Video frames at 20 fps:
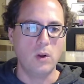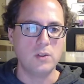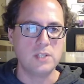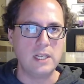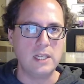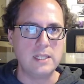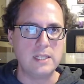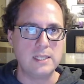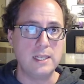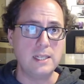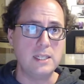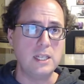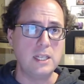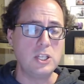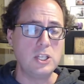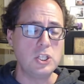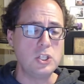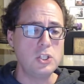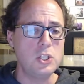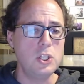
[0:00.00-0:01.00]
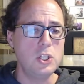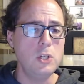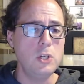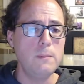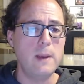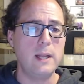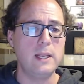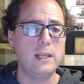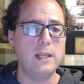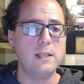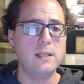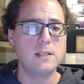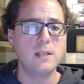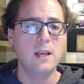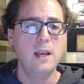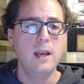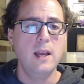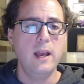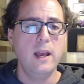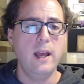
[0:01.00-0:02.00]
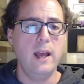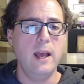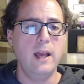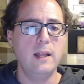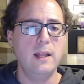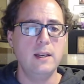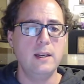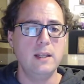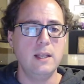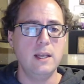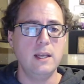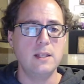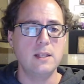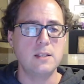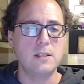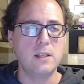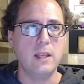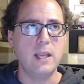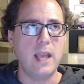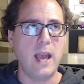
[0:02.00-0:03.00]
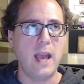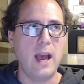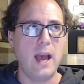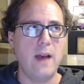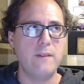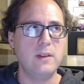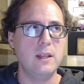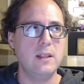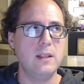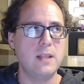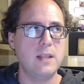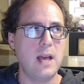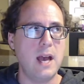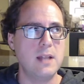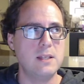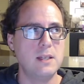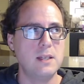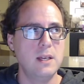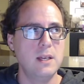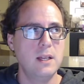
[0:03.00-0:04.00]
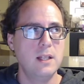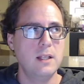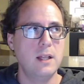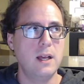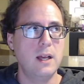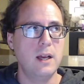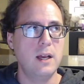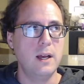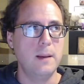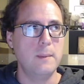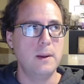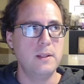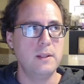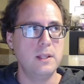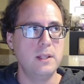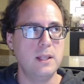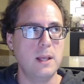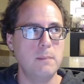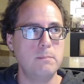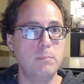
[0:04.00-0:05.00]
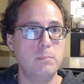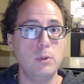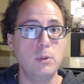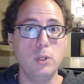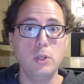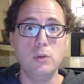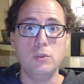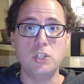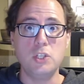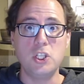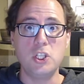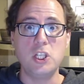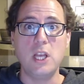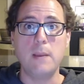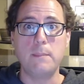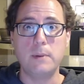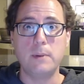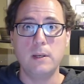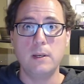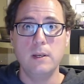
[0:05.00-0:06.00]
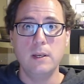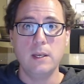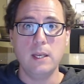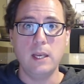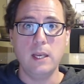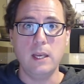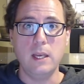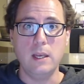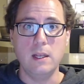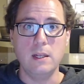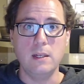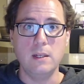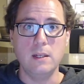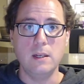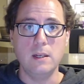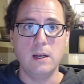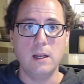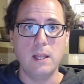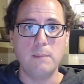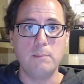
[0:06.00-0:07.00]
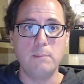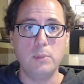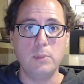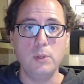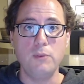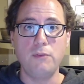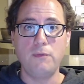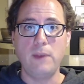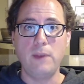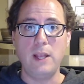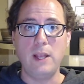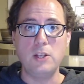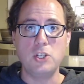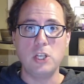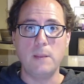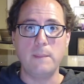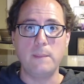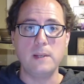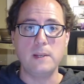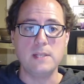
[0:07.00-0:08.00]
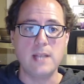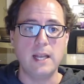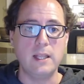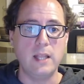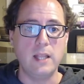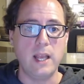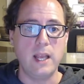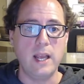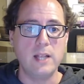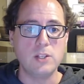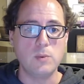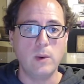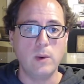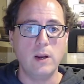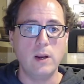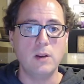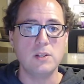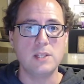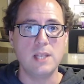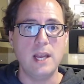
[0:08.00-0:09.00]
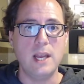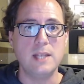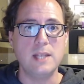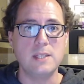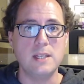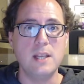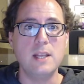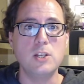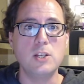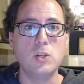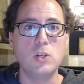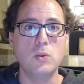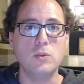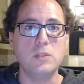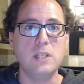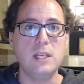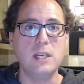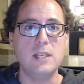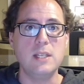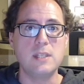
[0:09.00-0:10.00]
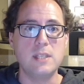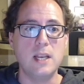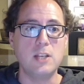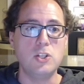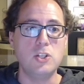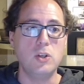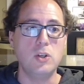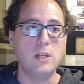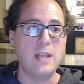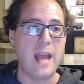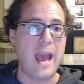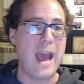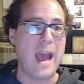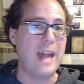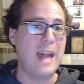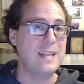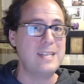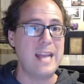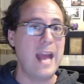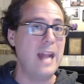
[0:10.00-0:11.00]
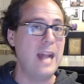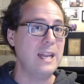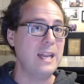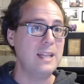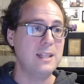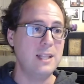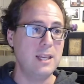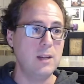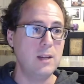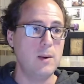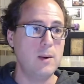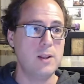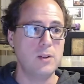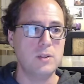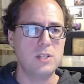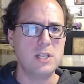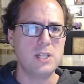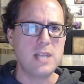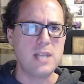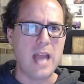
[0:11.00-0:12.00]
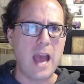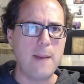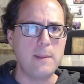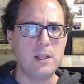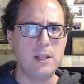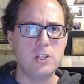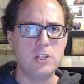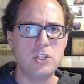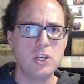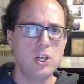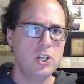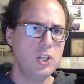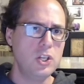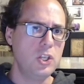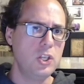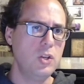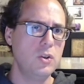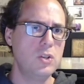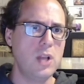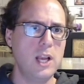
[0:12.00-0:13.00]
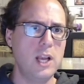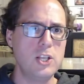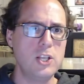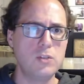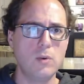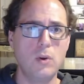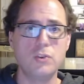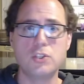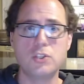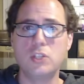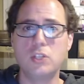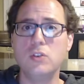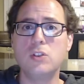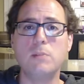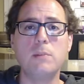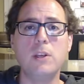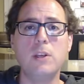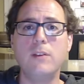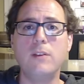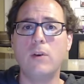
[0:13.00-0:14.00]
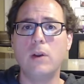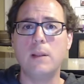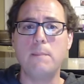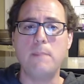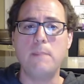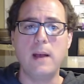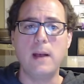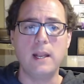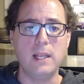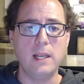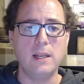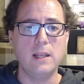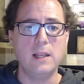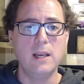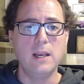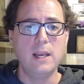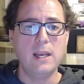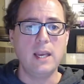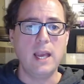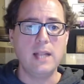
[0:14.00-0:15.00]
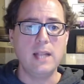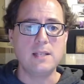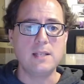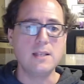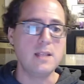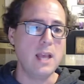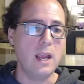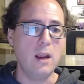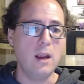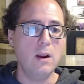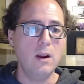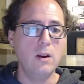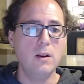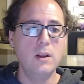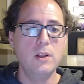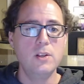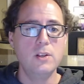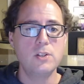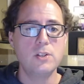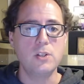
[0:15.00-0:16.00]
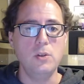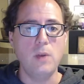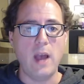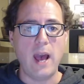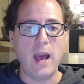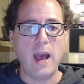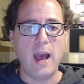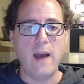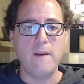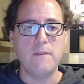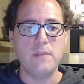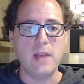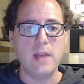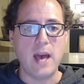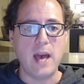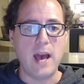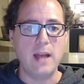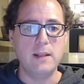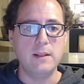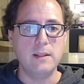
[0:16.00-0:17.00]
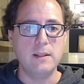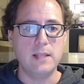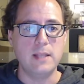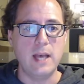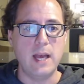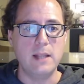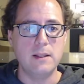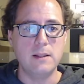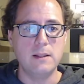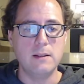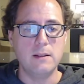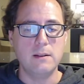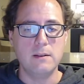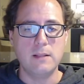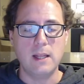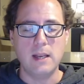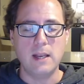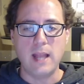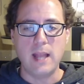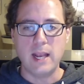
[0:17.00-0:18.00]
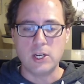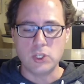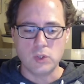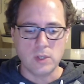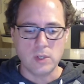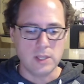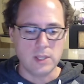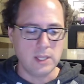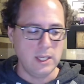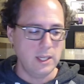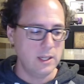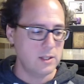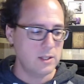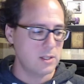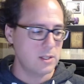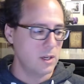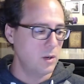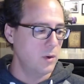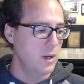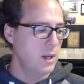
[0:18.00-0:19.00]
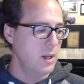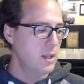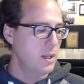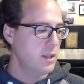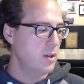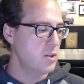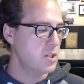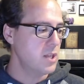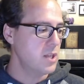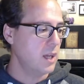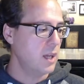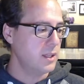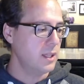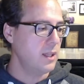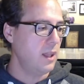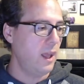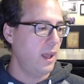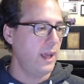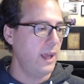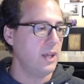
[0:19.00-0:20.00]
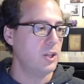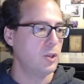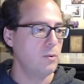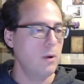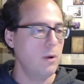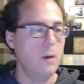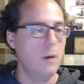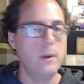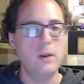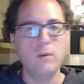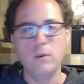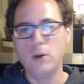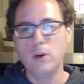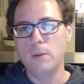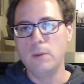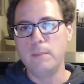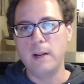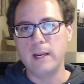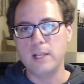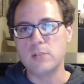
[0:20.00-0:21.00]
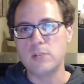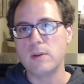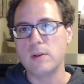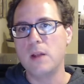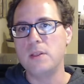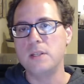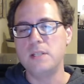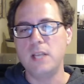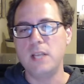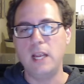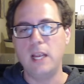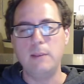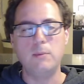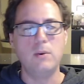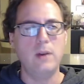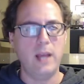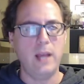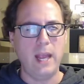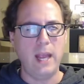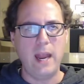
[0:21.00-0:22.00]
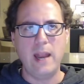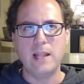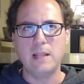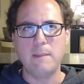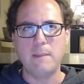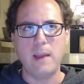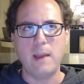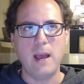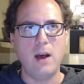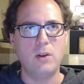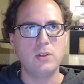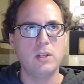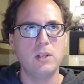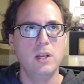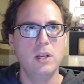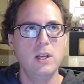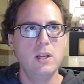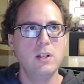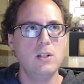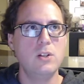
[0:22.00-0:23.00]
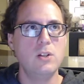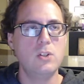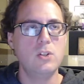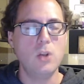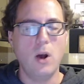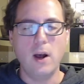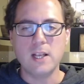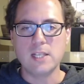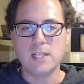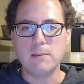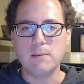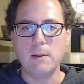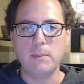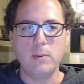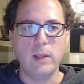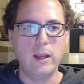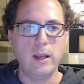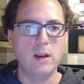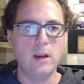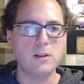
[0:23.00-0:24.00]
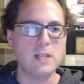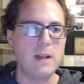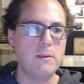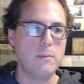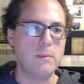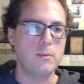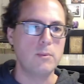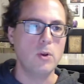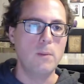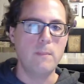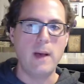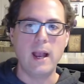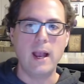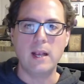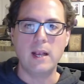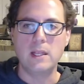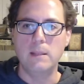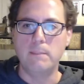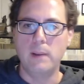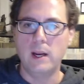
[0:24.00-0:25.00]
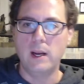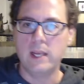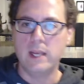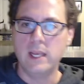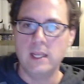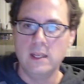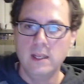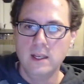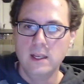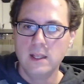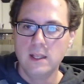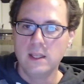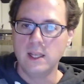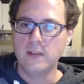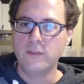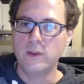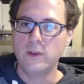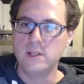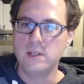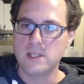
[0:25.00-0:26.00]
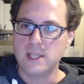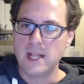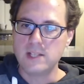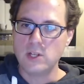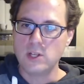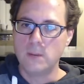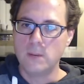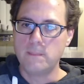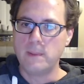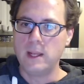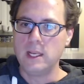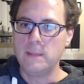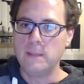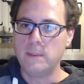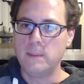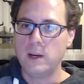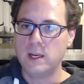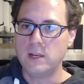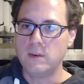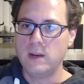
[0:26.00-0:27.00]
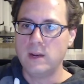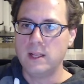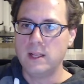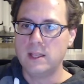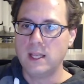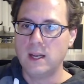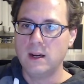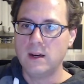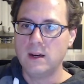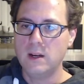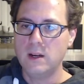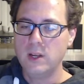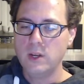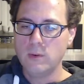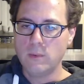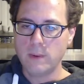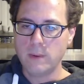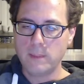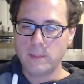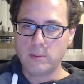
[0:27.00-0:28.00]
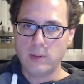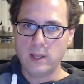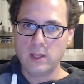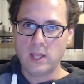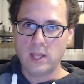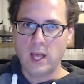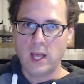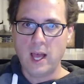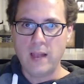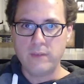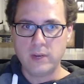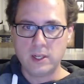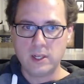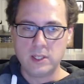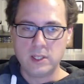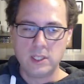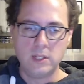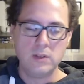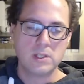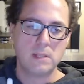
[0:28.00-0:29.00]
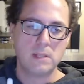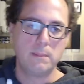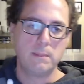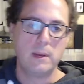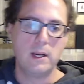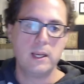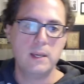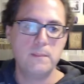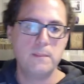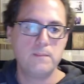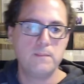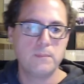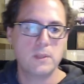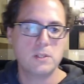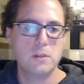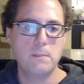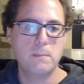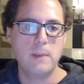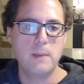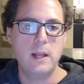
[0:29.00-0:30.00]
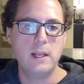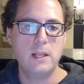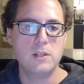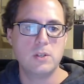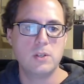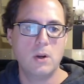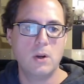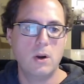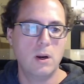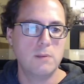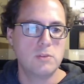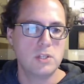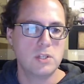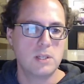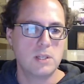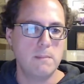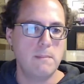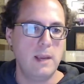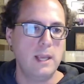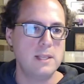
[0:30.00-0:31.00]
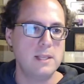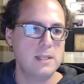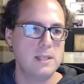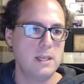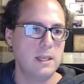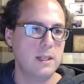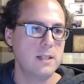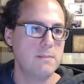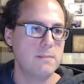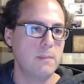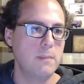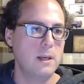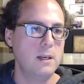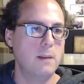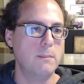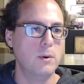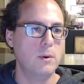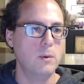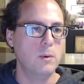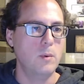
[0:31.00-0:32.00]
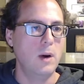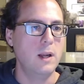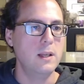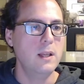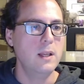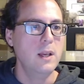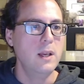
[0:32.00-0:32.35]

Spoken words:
It's an addition to bennies, and it's like having that I think that blue chip in that blue Fate chip in Deadlands, whereas it's an additional D6 you can add to anything, whether it's damage to your dice rolls, to something you've already bennied. It's there, so you have that extra thing. So there's nothing like throwing real bennies around the table, hand them out, toss them at players, have them throw them back in the bucket. Like, for instance, that's our Benny bucket right there. When we play live, we get to use the bucket. So bennies are just amazing. It's my number one.